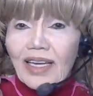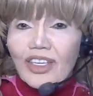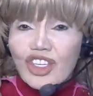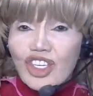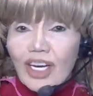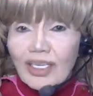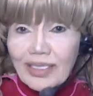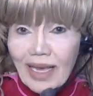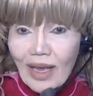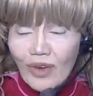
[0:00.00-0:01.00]
shut
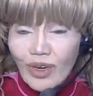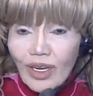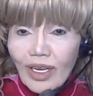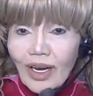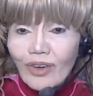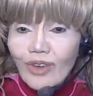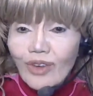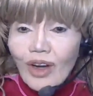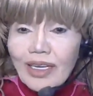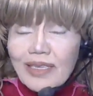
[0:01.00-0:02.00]
down.
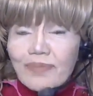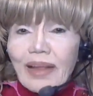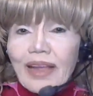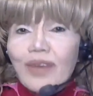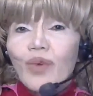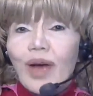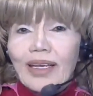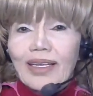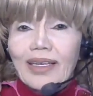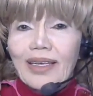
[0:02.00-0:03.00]
Ron, explain
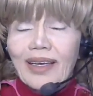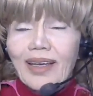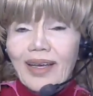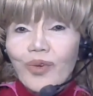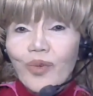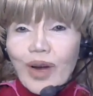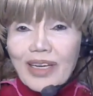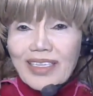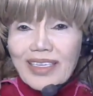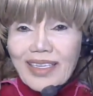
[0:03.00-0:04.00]
why he
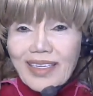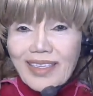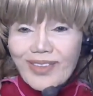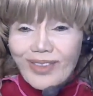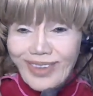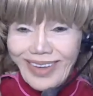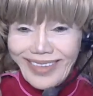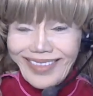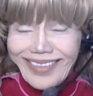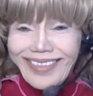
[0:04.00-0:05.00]
wanted this
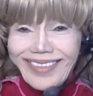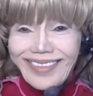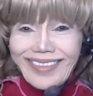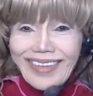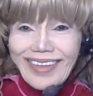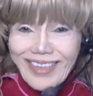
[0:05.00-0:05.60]
this